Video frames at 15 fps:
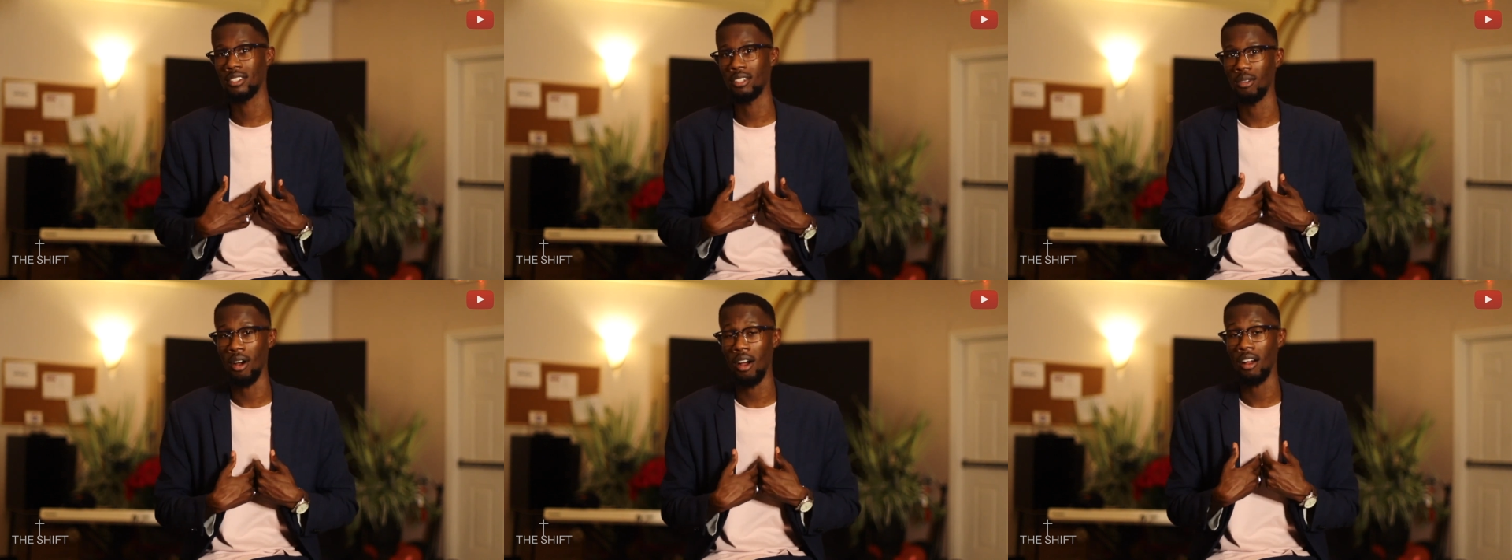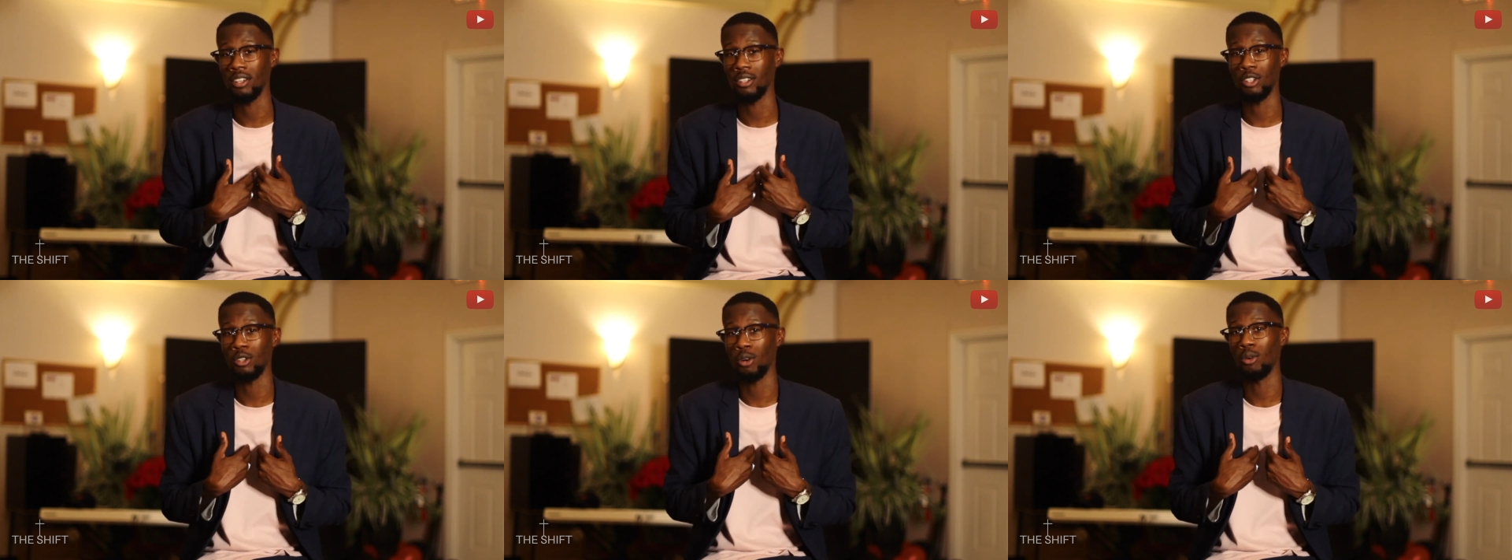So our
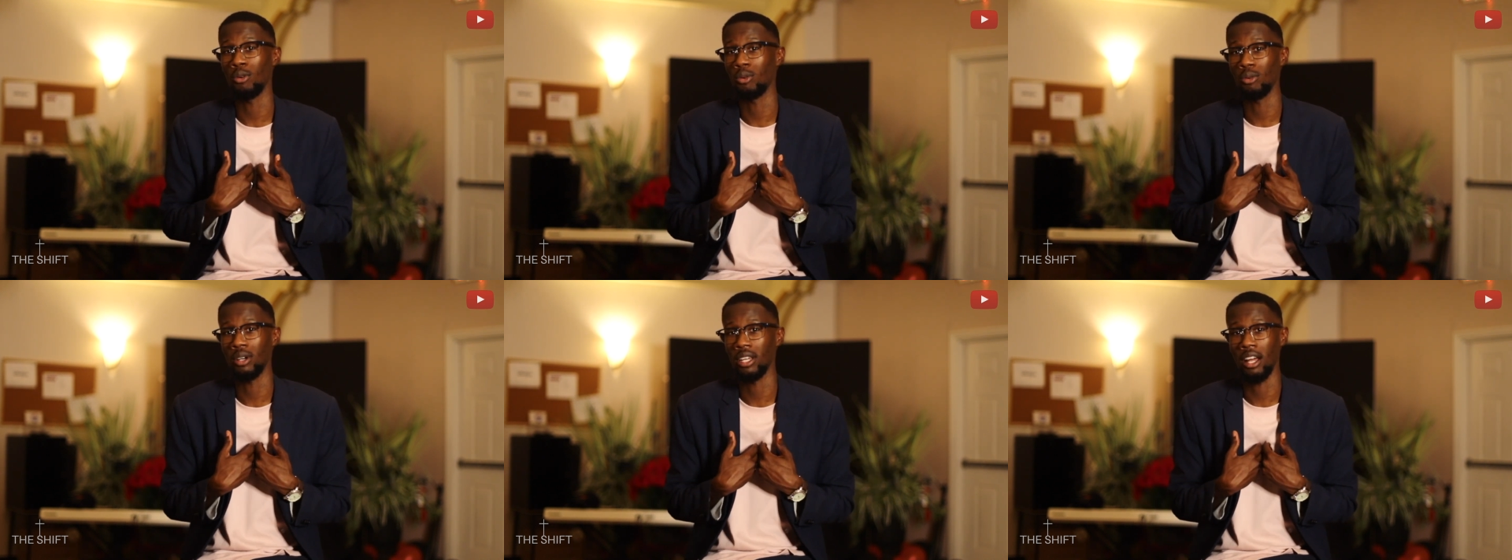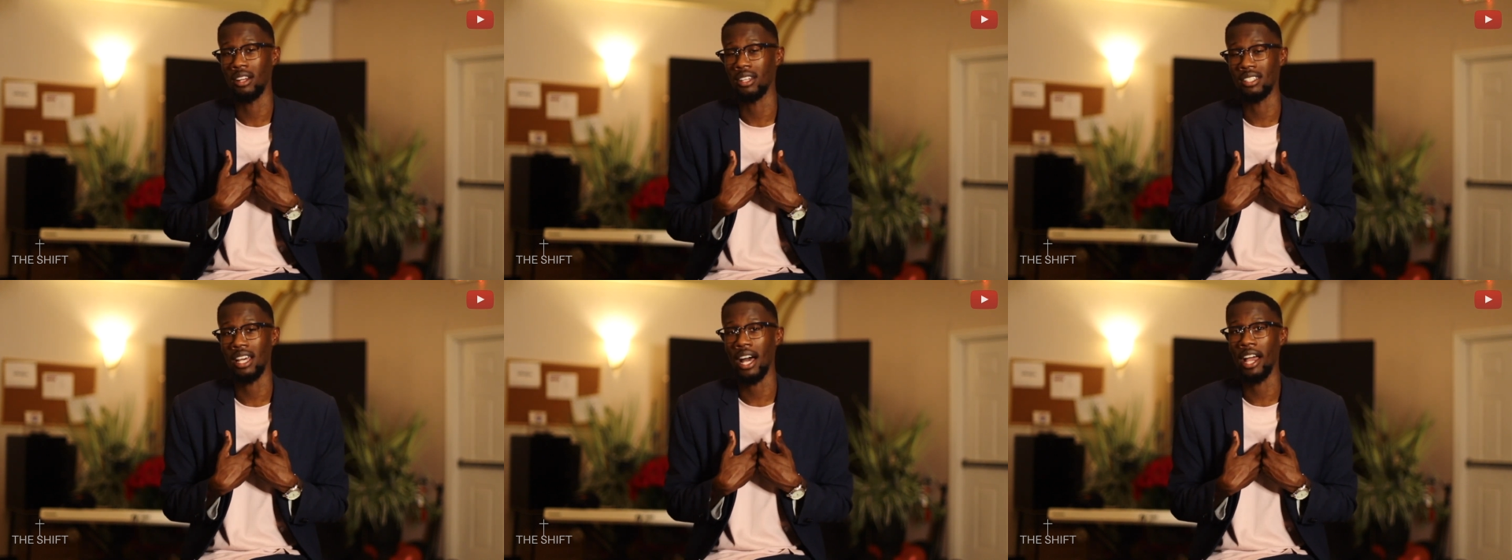goal and our
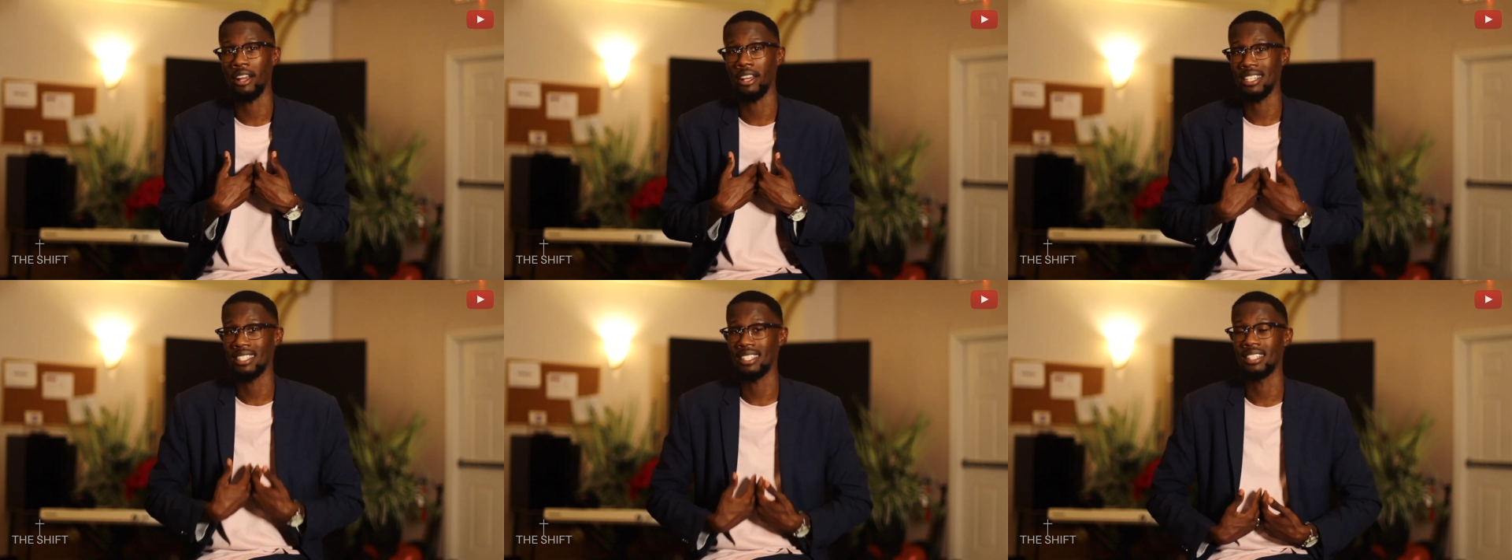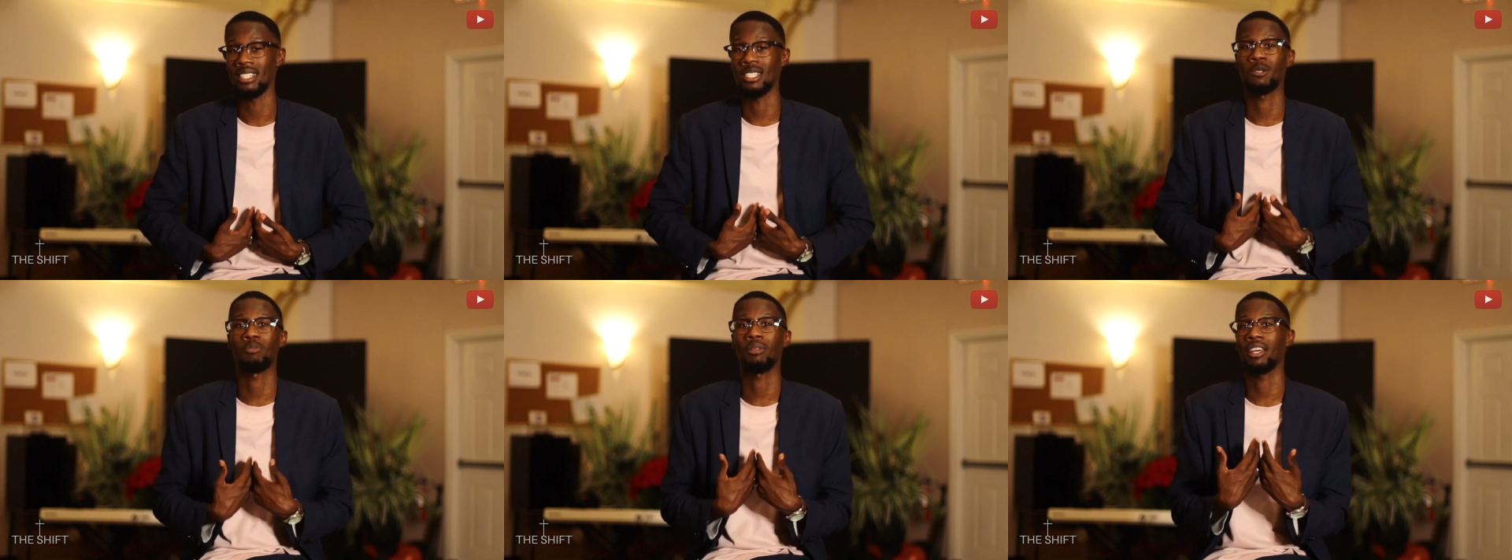desire is to
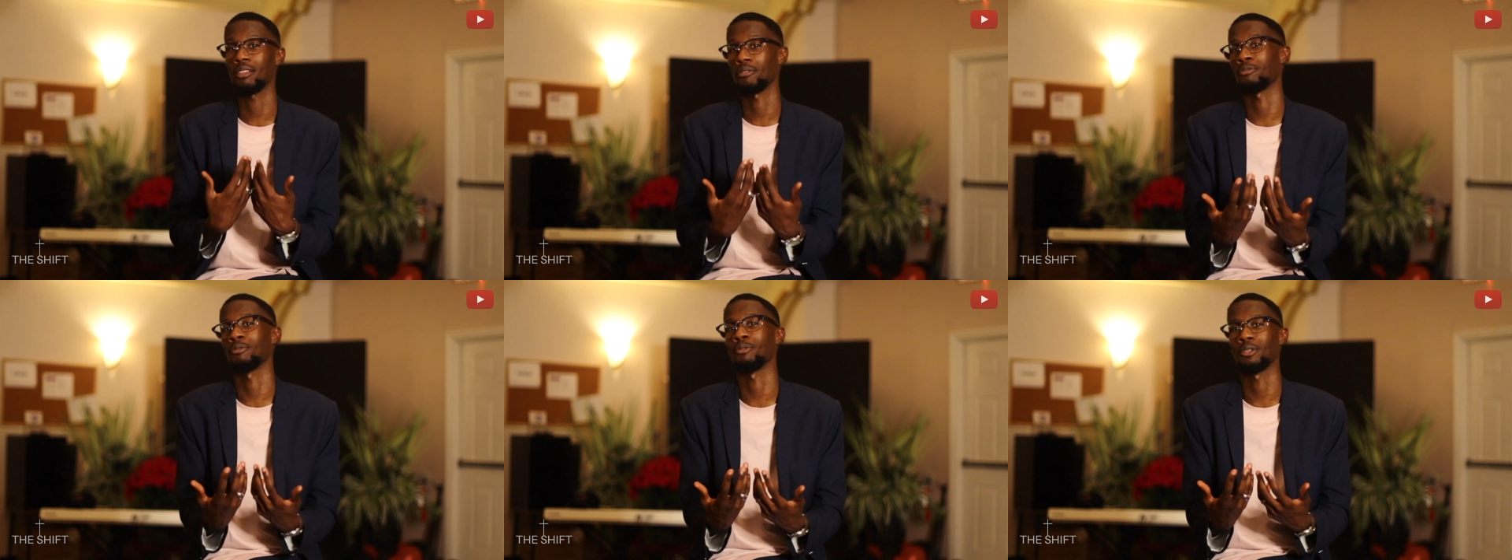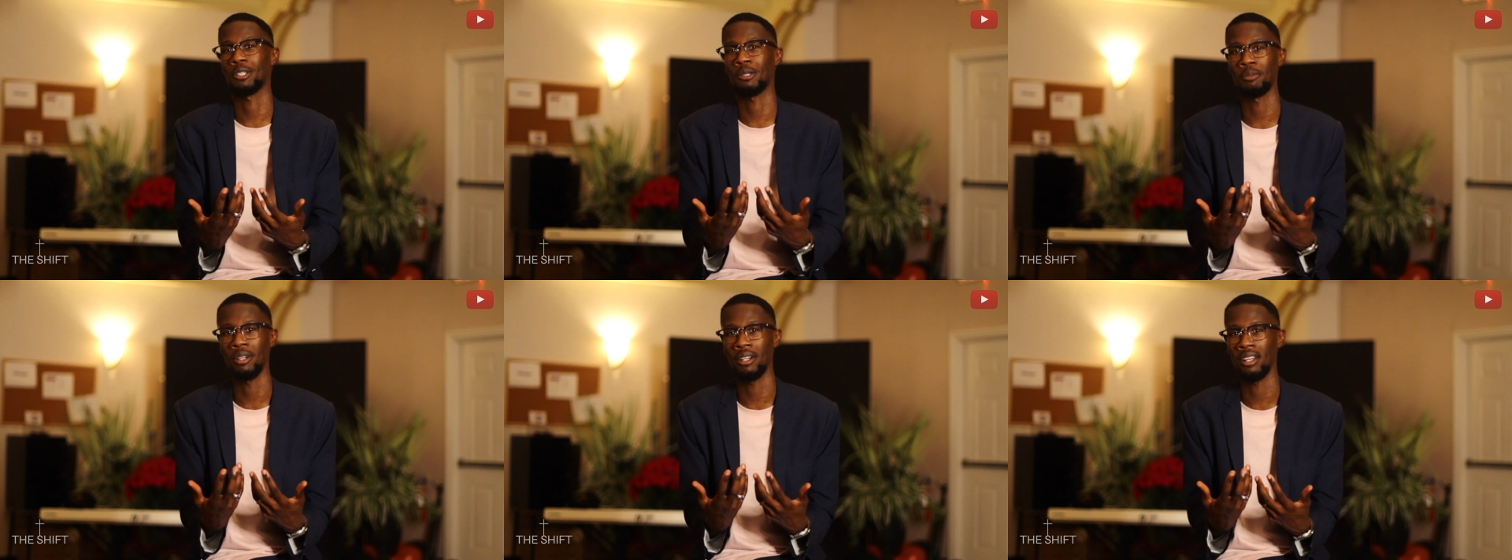display the fruit of the
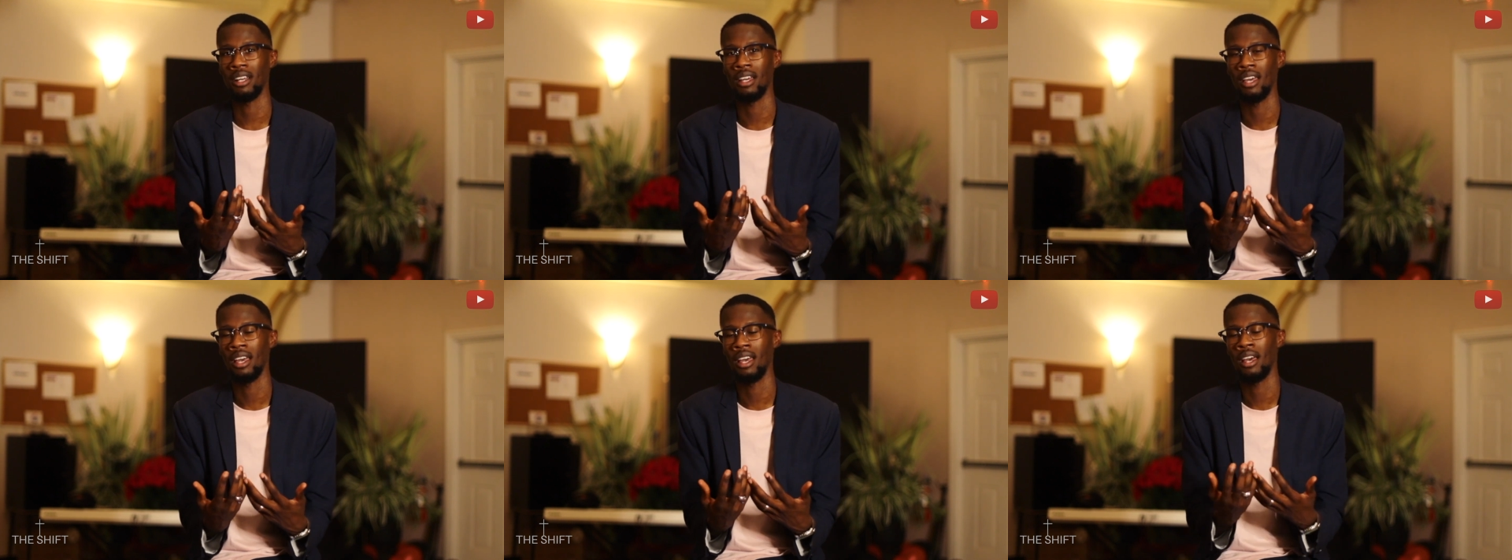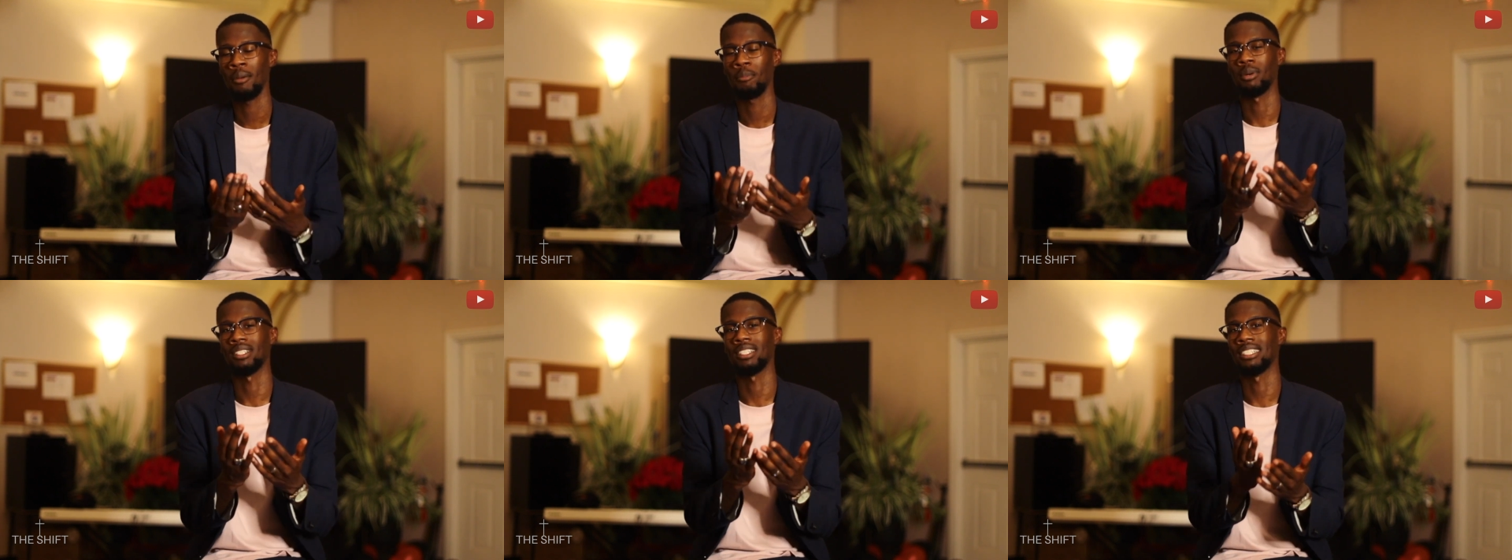Spirit.
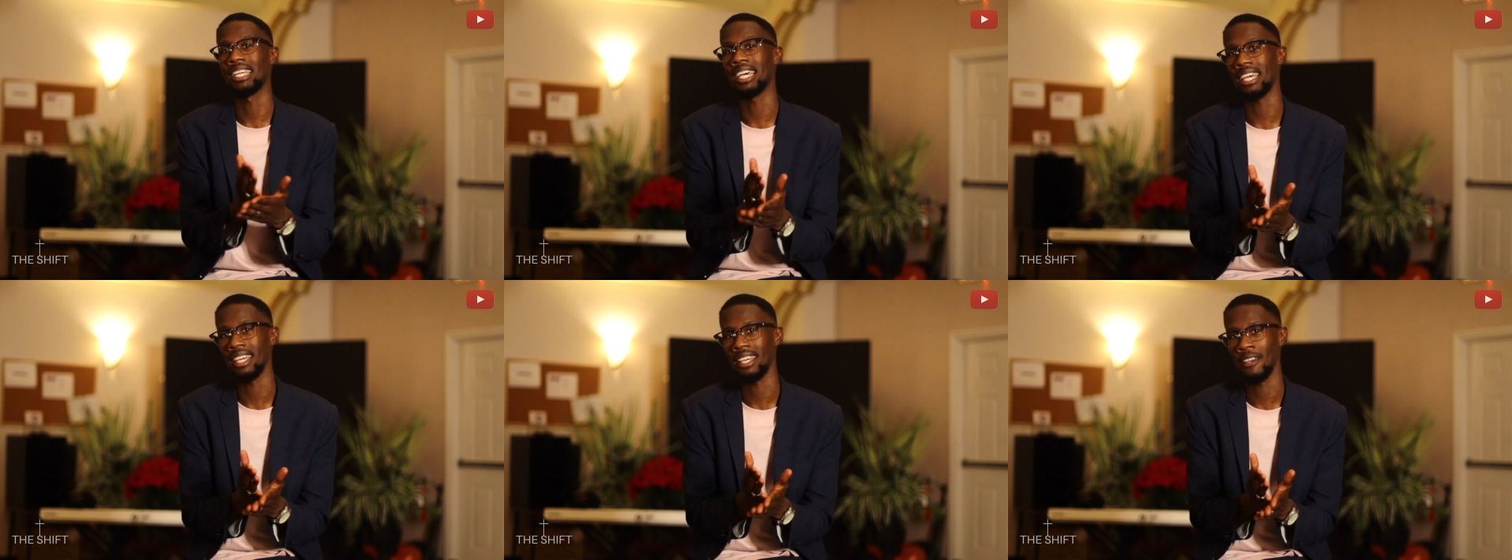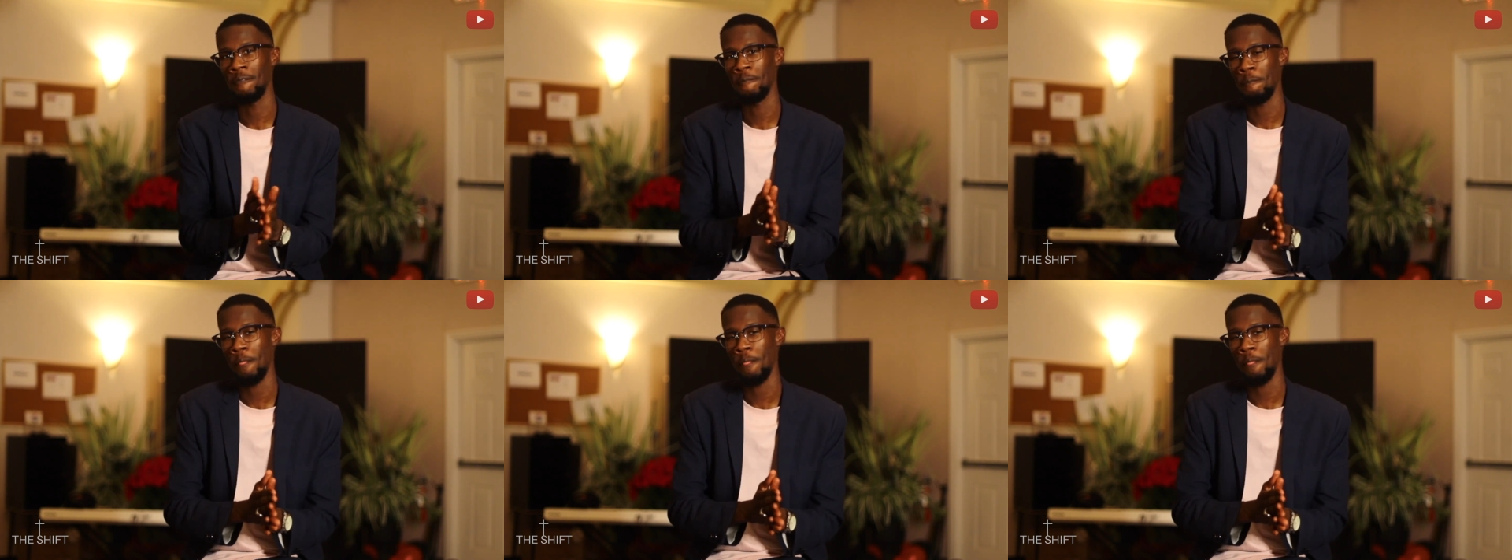But today,